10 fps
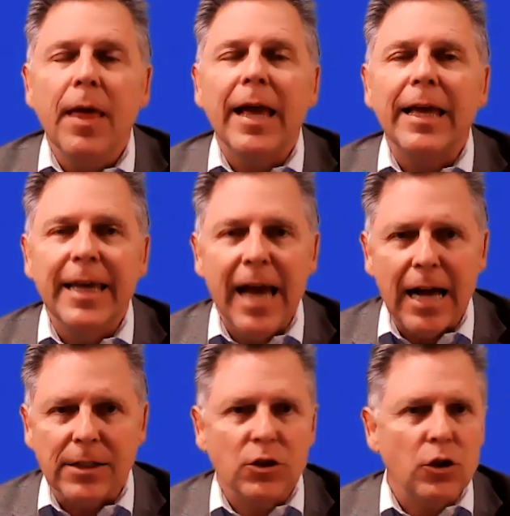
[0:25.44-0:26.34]

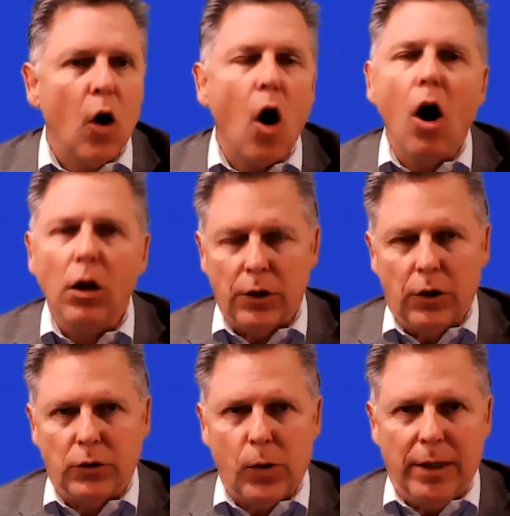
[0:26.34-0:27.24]
Yes to all of
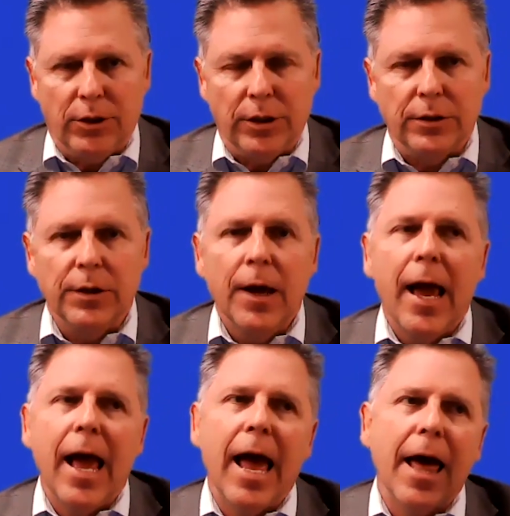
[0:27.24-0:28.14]
those questions.
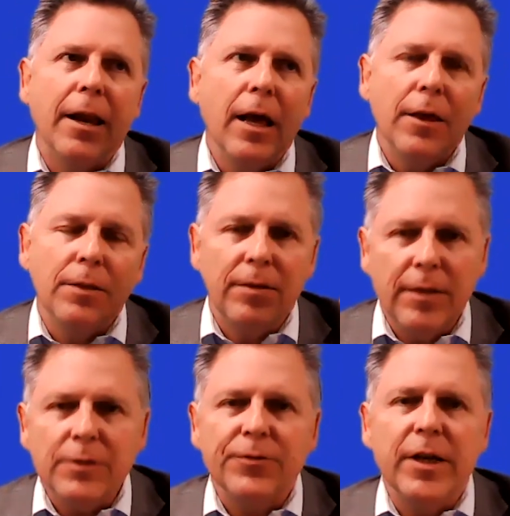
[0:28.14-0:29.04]
And
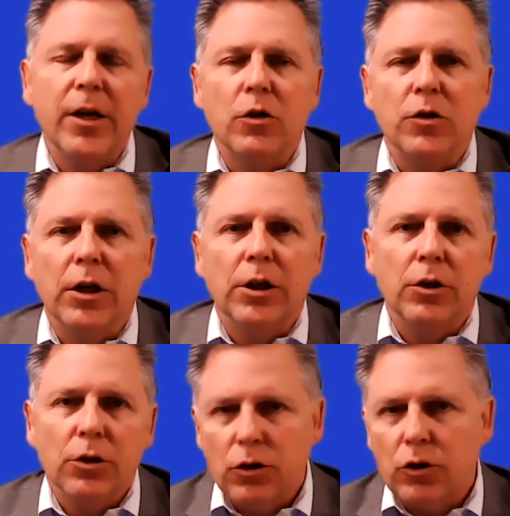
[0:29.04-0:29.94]
this video is going to
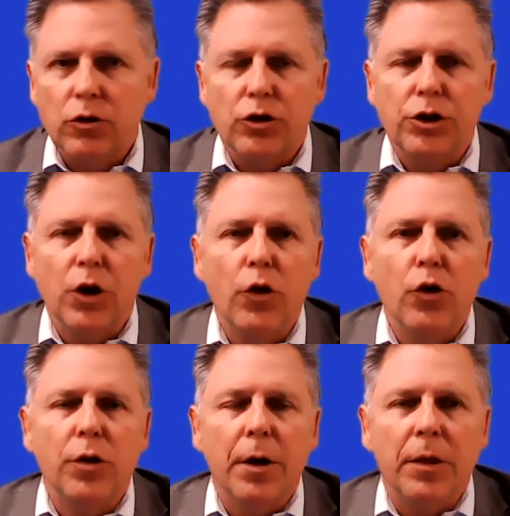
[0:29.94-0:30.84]
show you
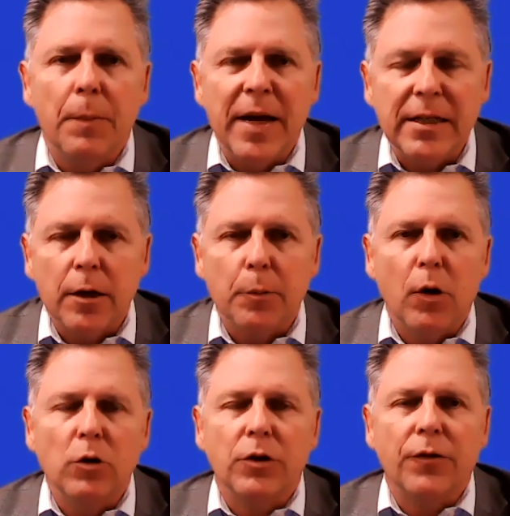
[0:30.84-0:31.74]
the basic
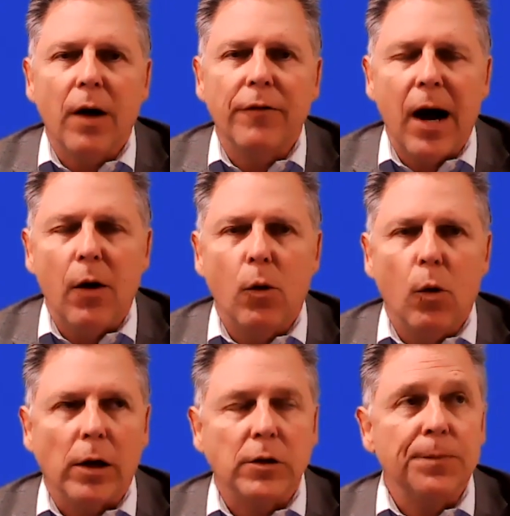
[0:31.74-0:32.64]
approach of how it
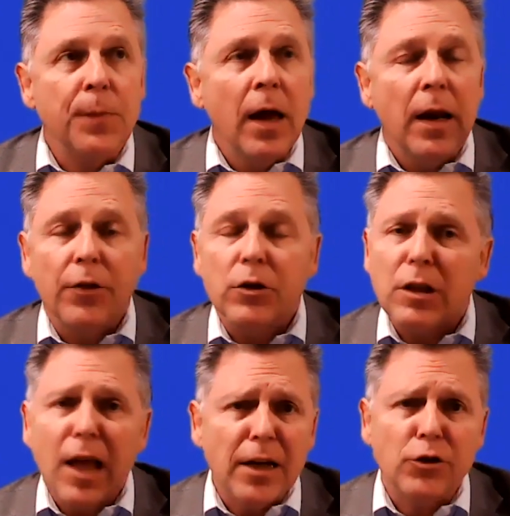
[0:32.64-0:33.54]
works. Now, there's a
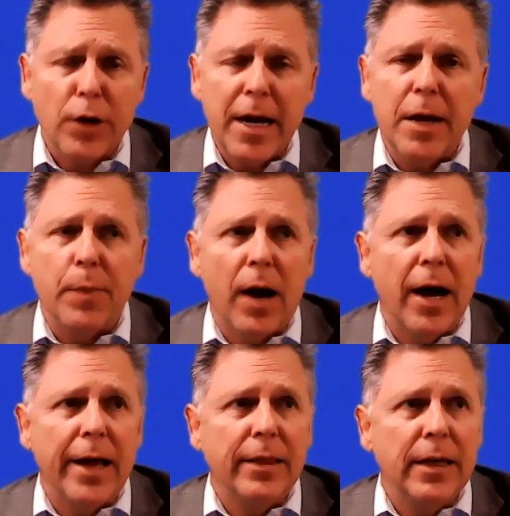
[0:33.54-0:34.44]
lot of training
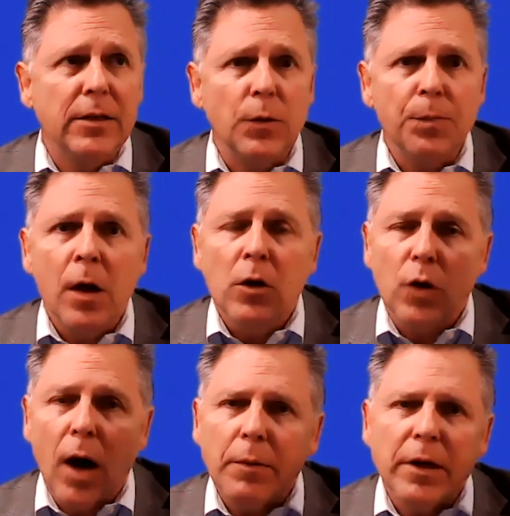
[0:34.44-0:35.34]
behind this, so
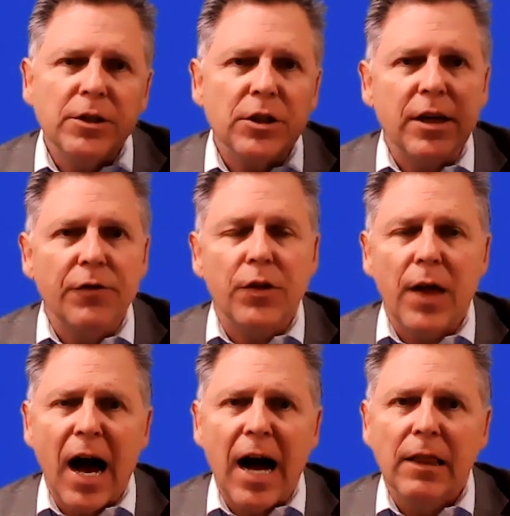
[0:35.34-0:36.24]
I'm going to just give you the
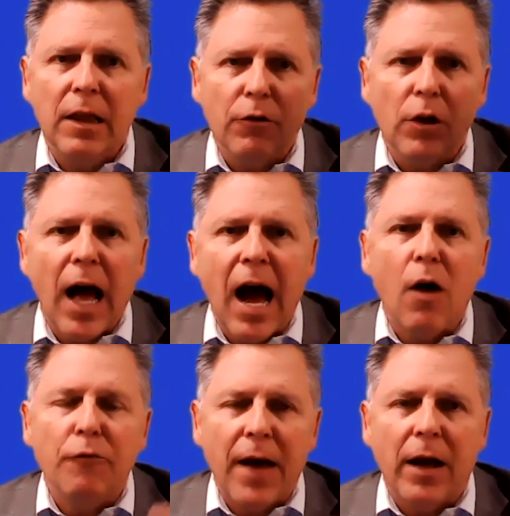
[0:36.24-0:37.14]
high level how
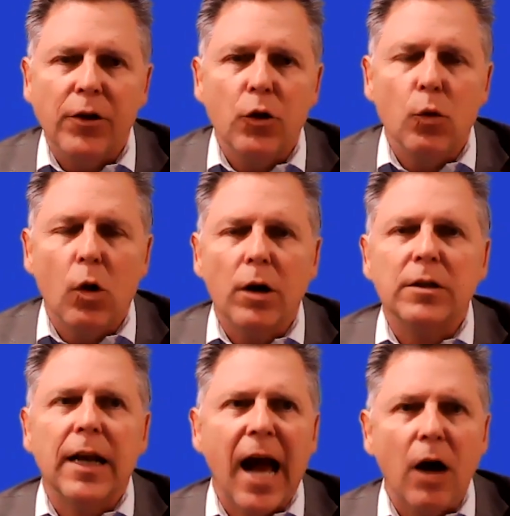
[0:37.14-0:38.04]
value works
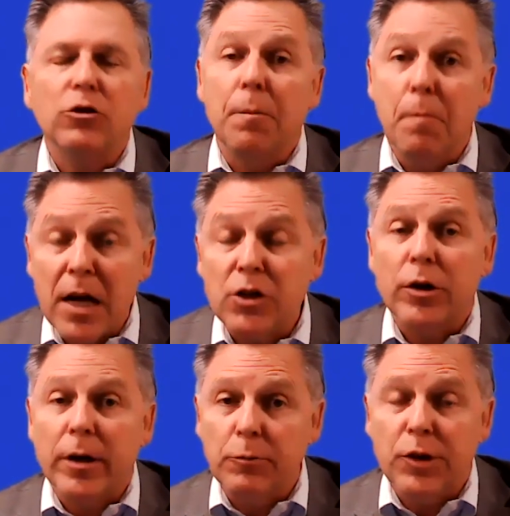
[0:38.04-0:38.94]
and how to measure
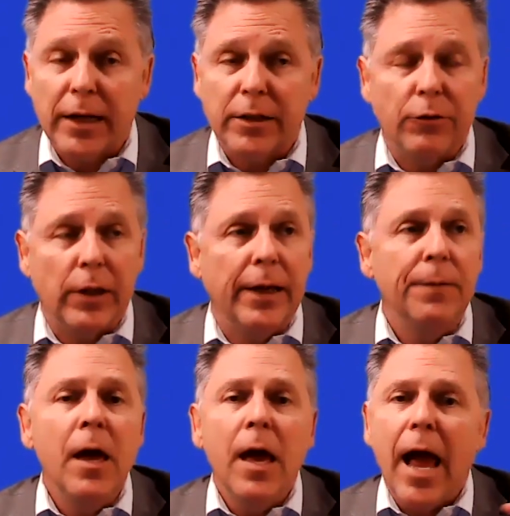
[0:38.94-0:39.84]
it objectively.
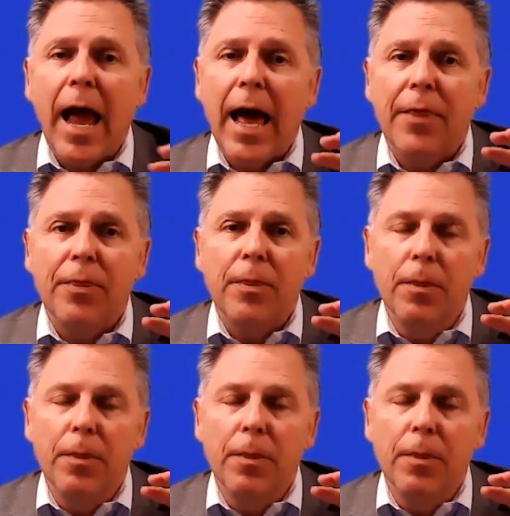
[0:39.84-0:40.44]
And